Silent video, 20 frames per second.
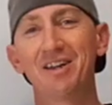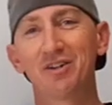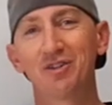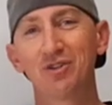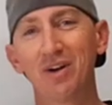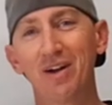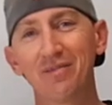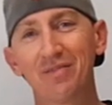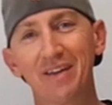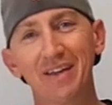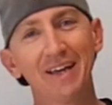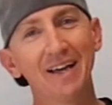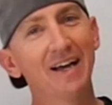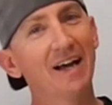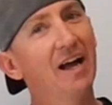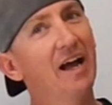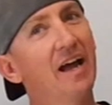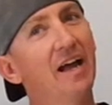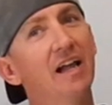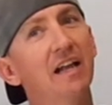Trav here,
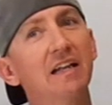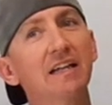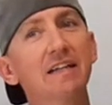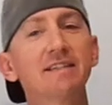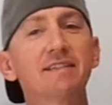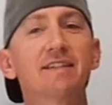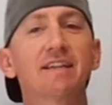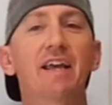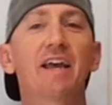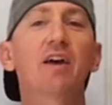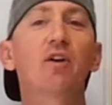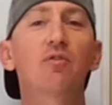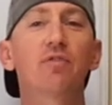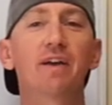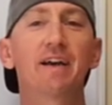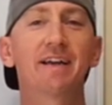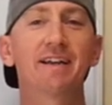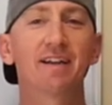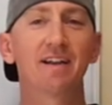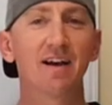holistic health
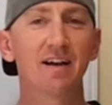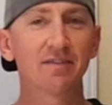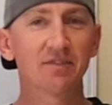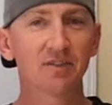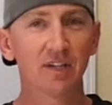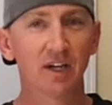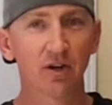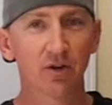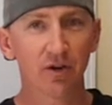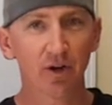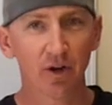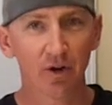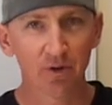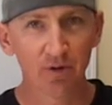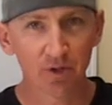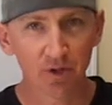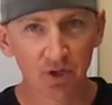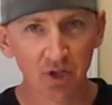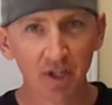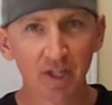and lifestyle
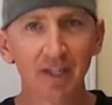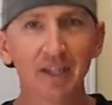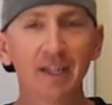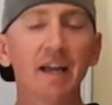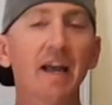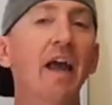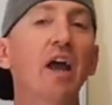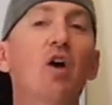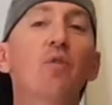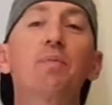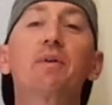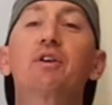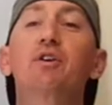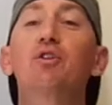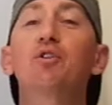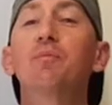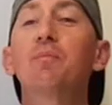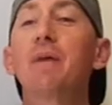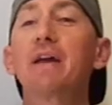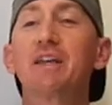coach, helping
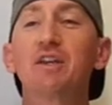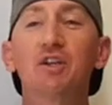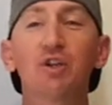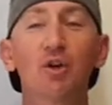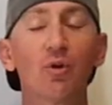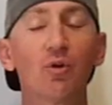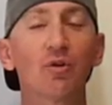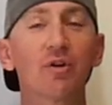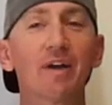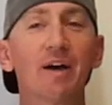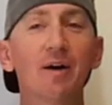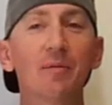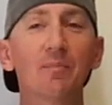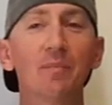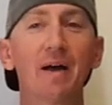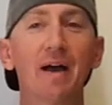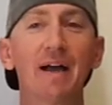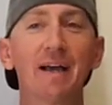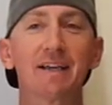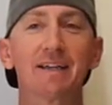you to make your
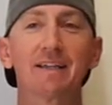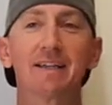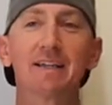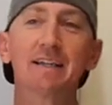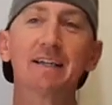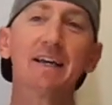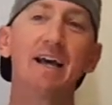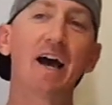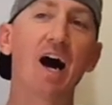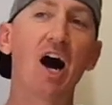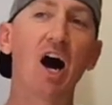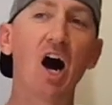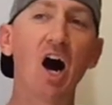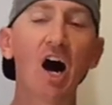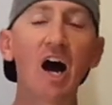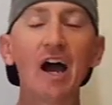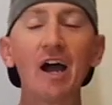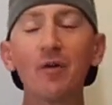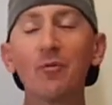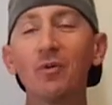comeback.
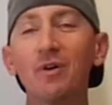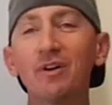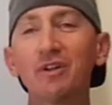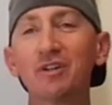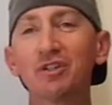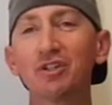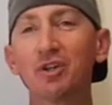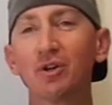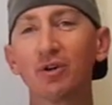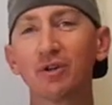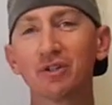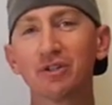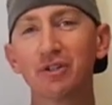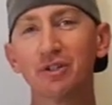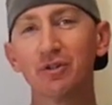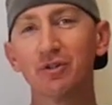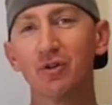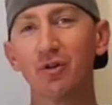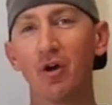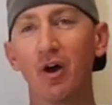I want to talk to
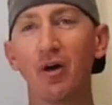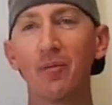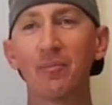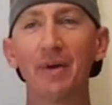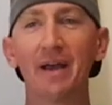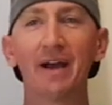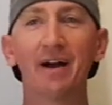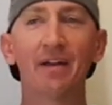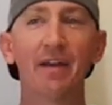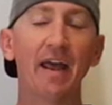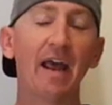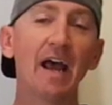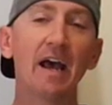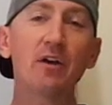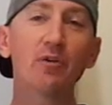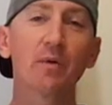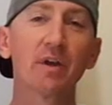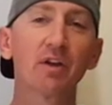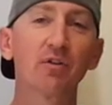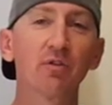you about how
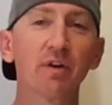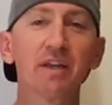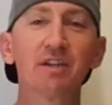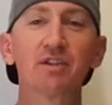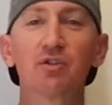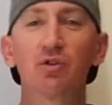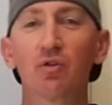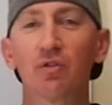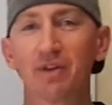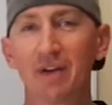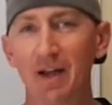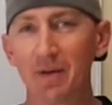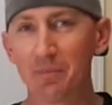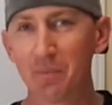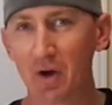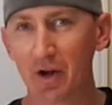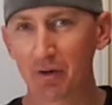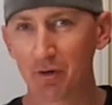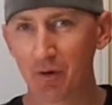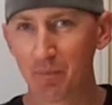to increase your gut
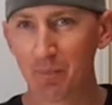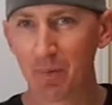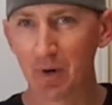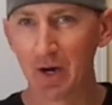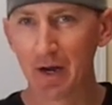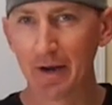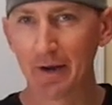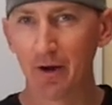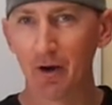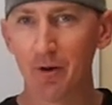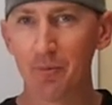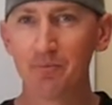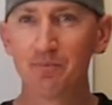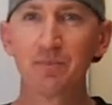microbiome.